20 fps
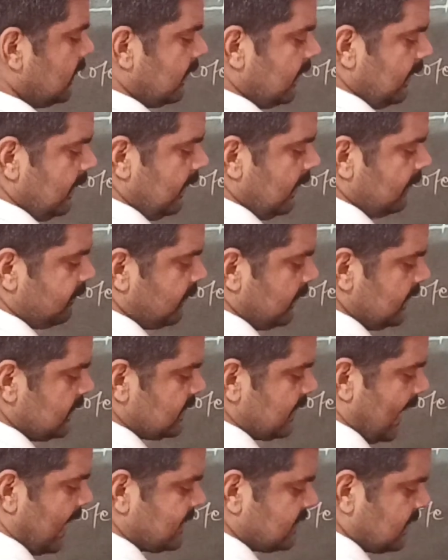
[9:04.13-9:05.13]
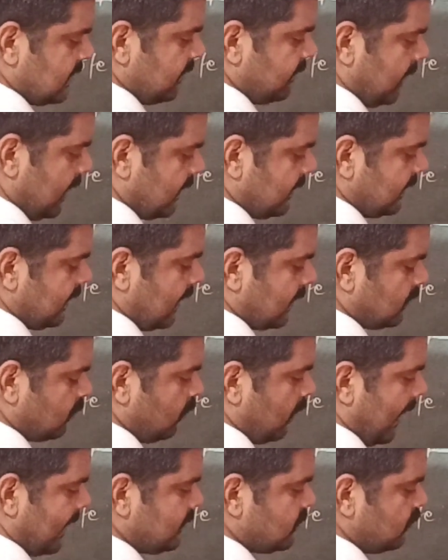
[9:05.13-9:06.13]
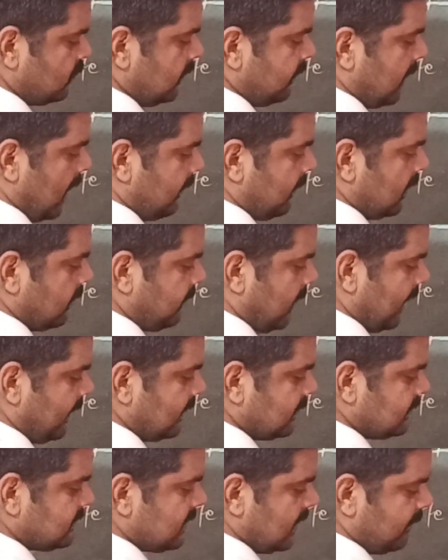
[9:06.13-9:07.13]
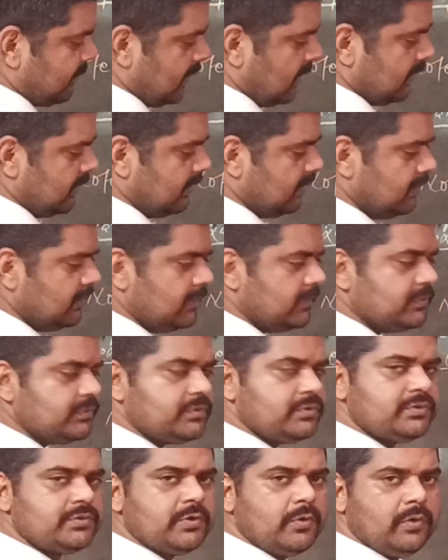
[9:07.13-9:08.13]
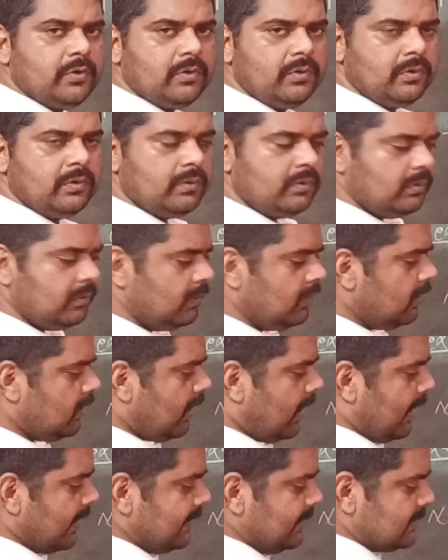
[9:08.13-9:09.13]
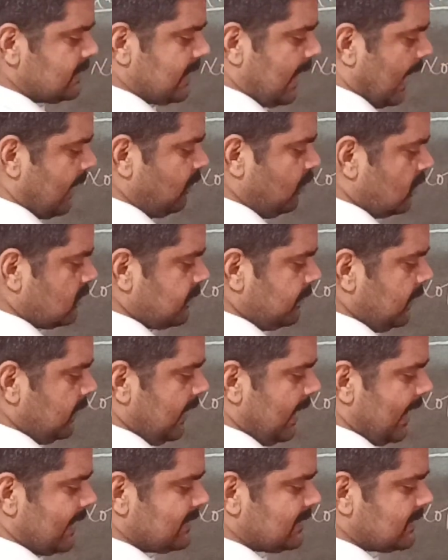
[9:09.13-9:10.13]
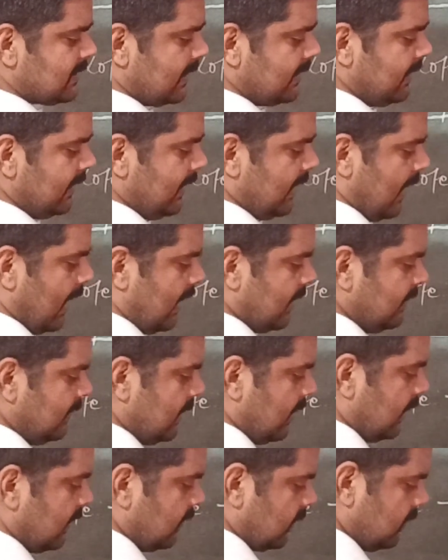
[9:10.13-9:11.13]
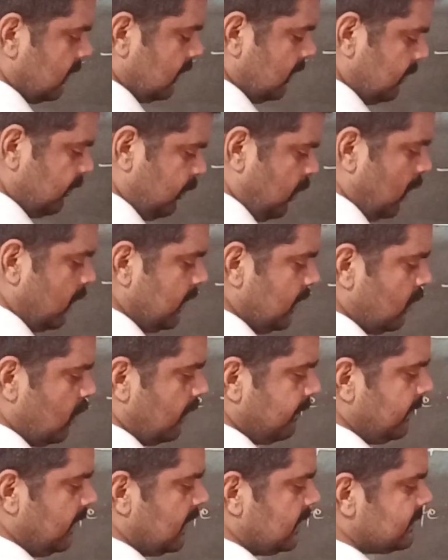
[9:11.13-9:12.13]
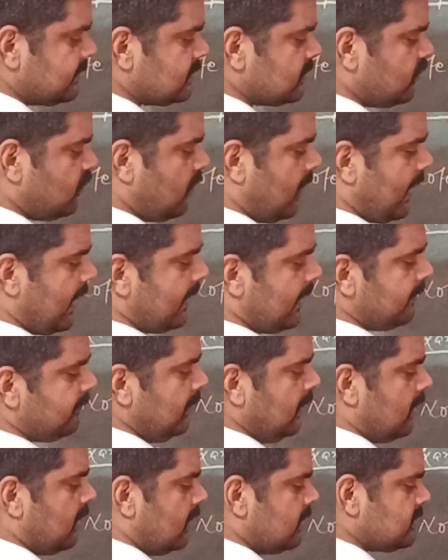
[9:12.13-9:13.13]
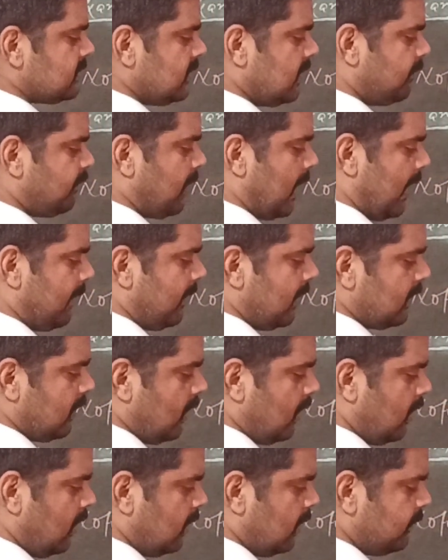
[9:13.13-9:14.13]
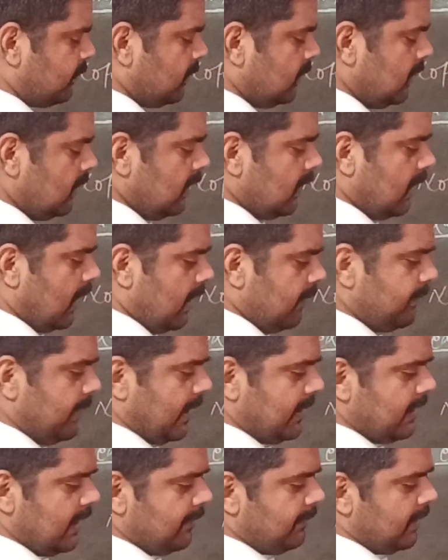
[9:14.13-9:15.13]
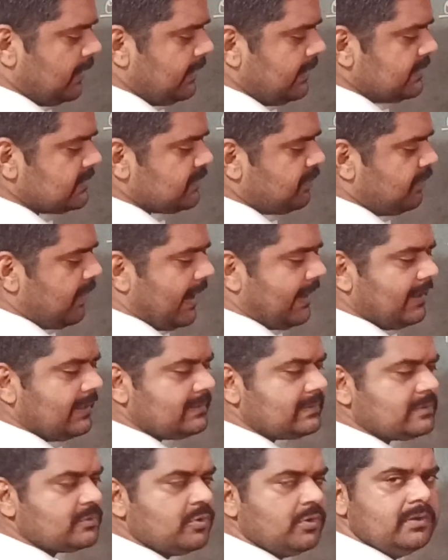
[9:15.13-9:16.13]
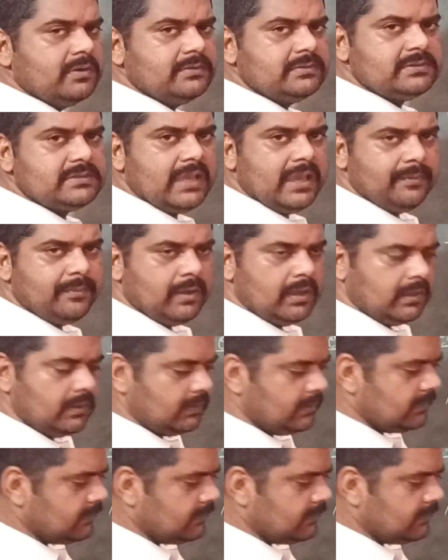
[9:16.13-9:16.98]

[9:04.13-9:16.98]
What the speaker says: if it has given that y to the power minus 7, so it cannot be studied under polynomials. Why? Because the power of a variable is minus 7.